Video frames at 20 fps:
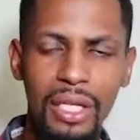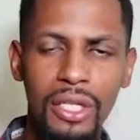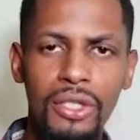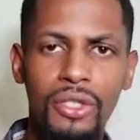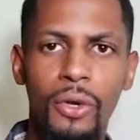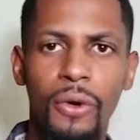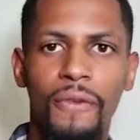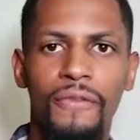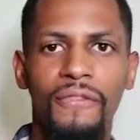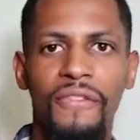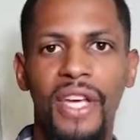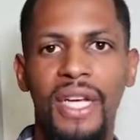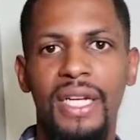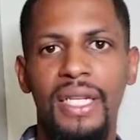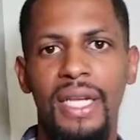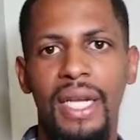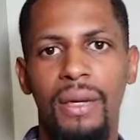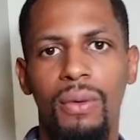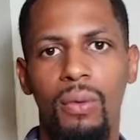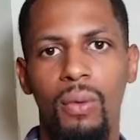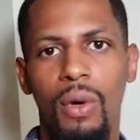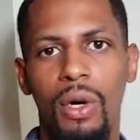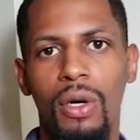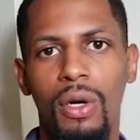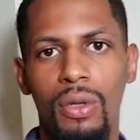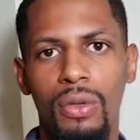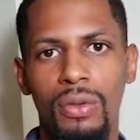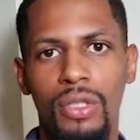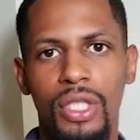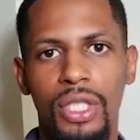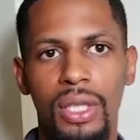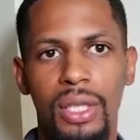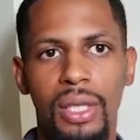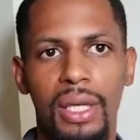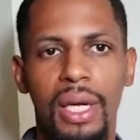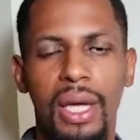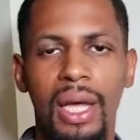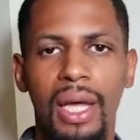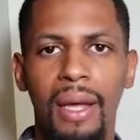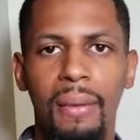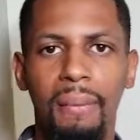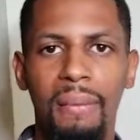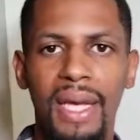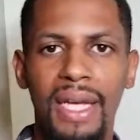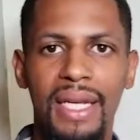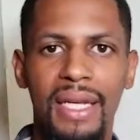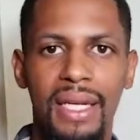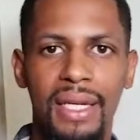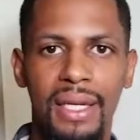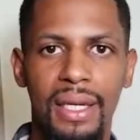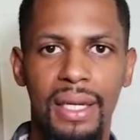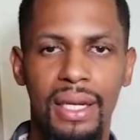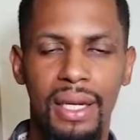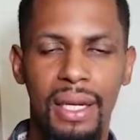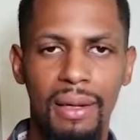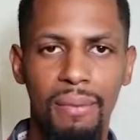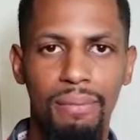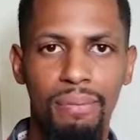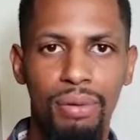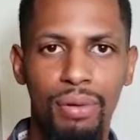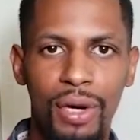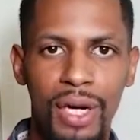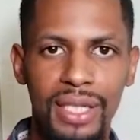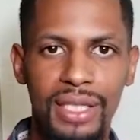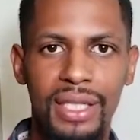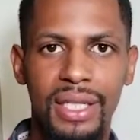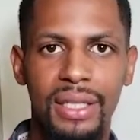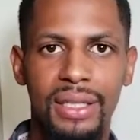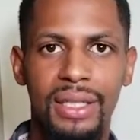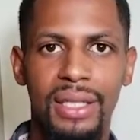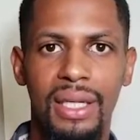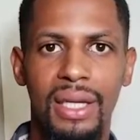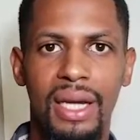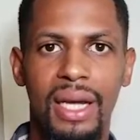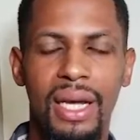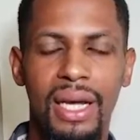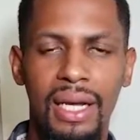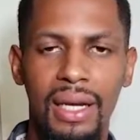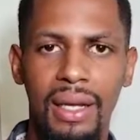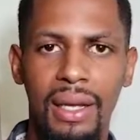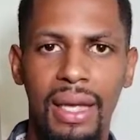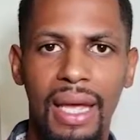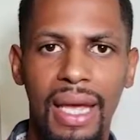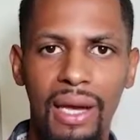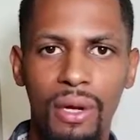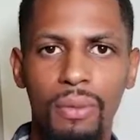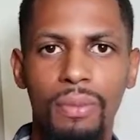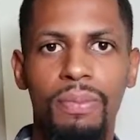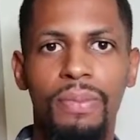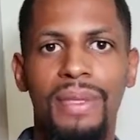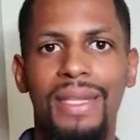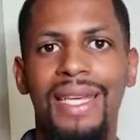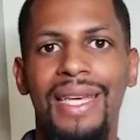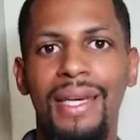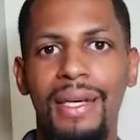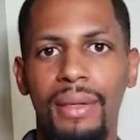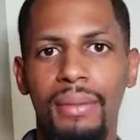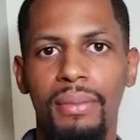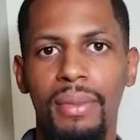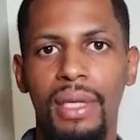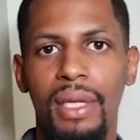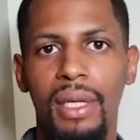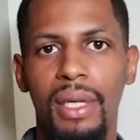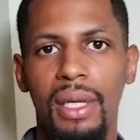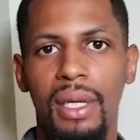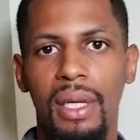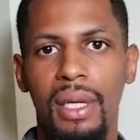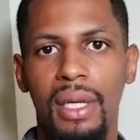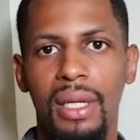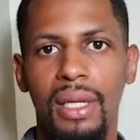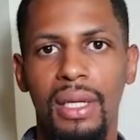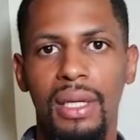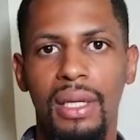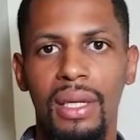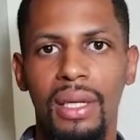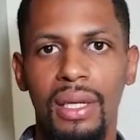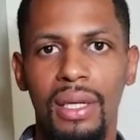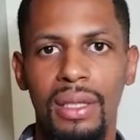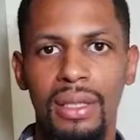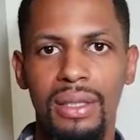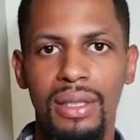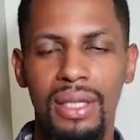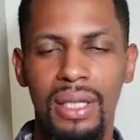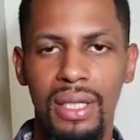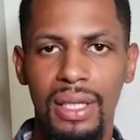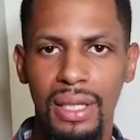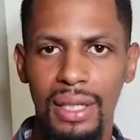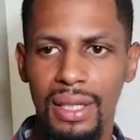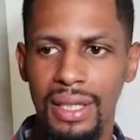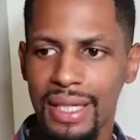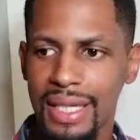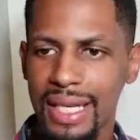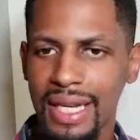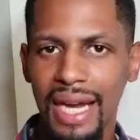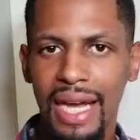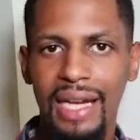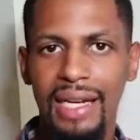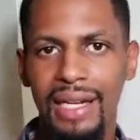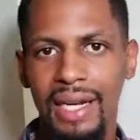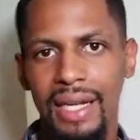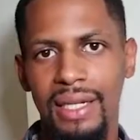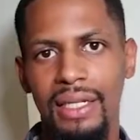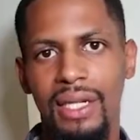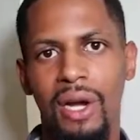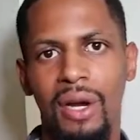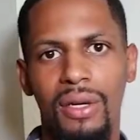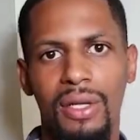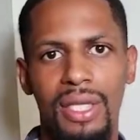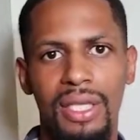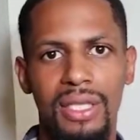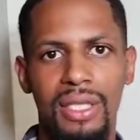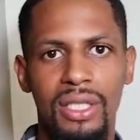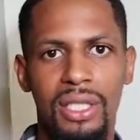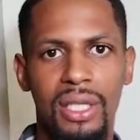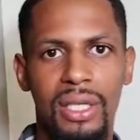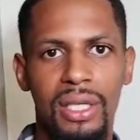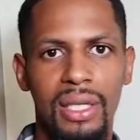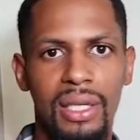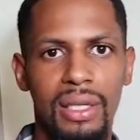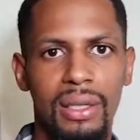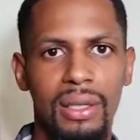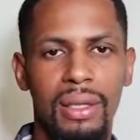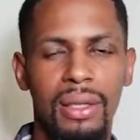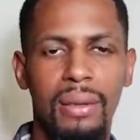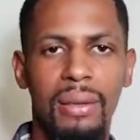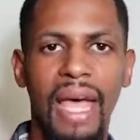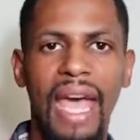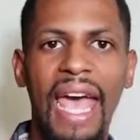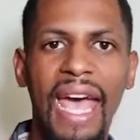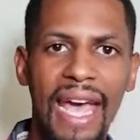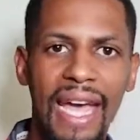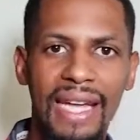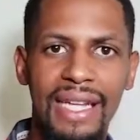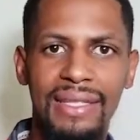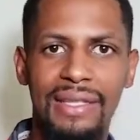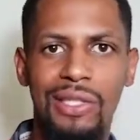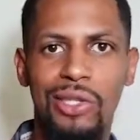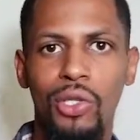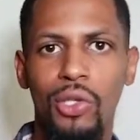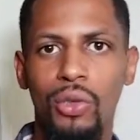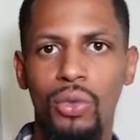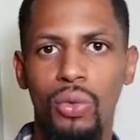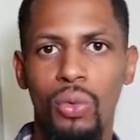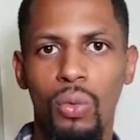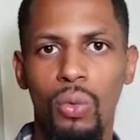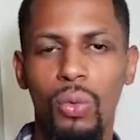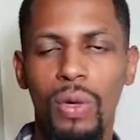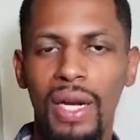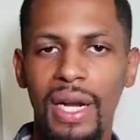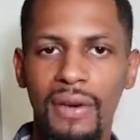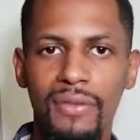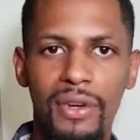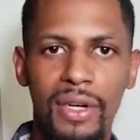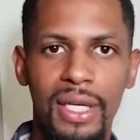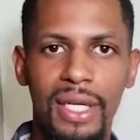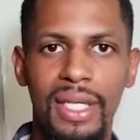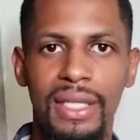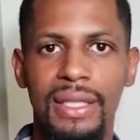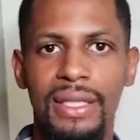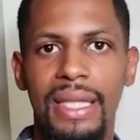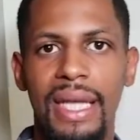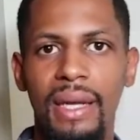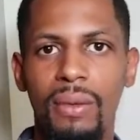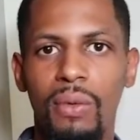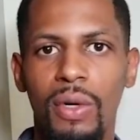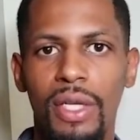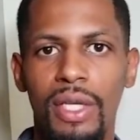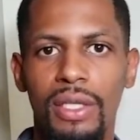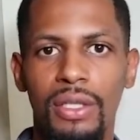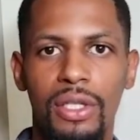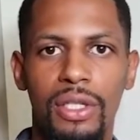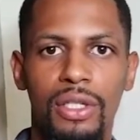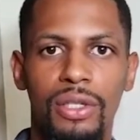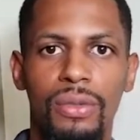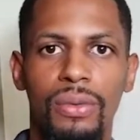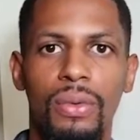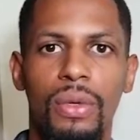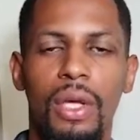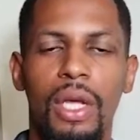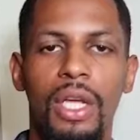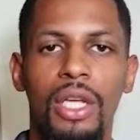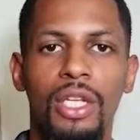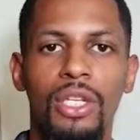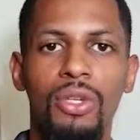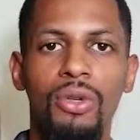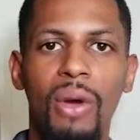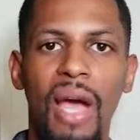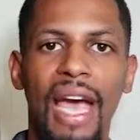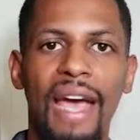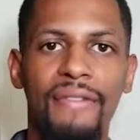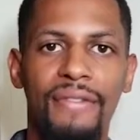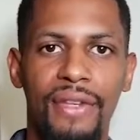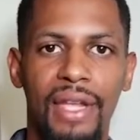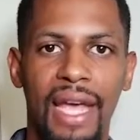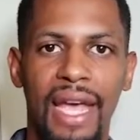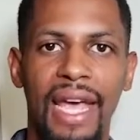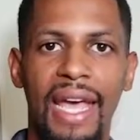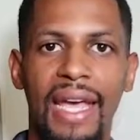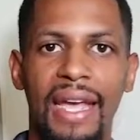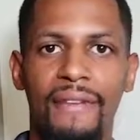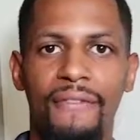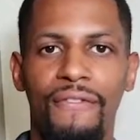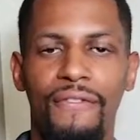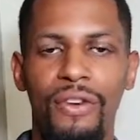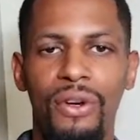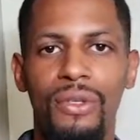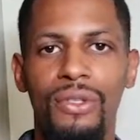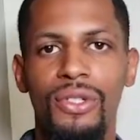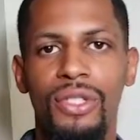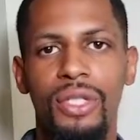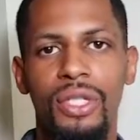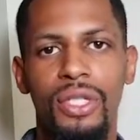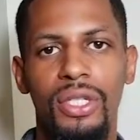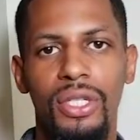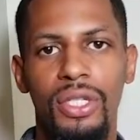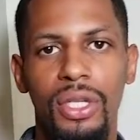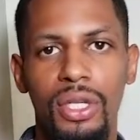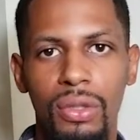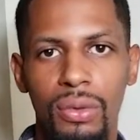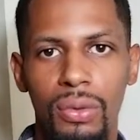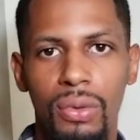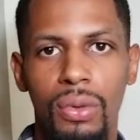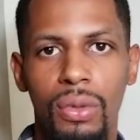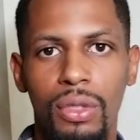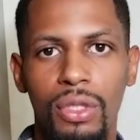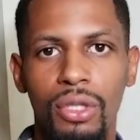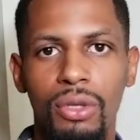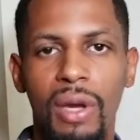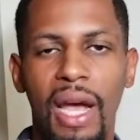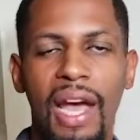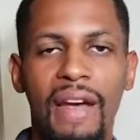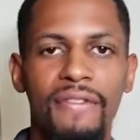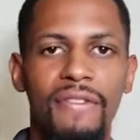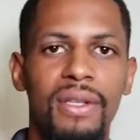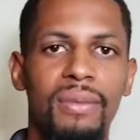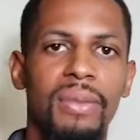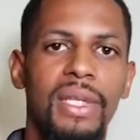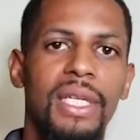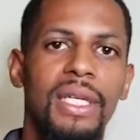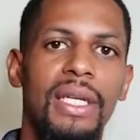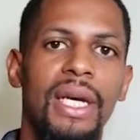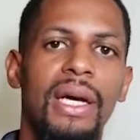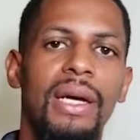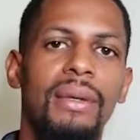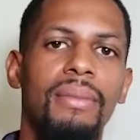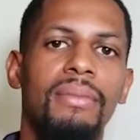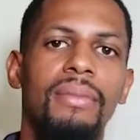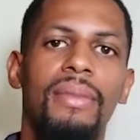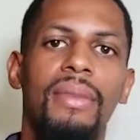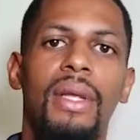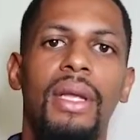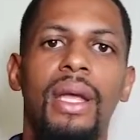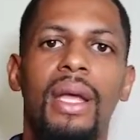to affect that world, to make an impression, to help them to get out of that darkness, to add to whatever it is they want to do, you have to add first to you. You have to become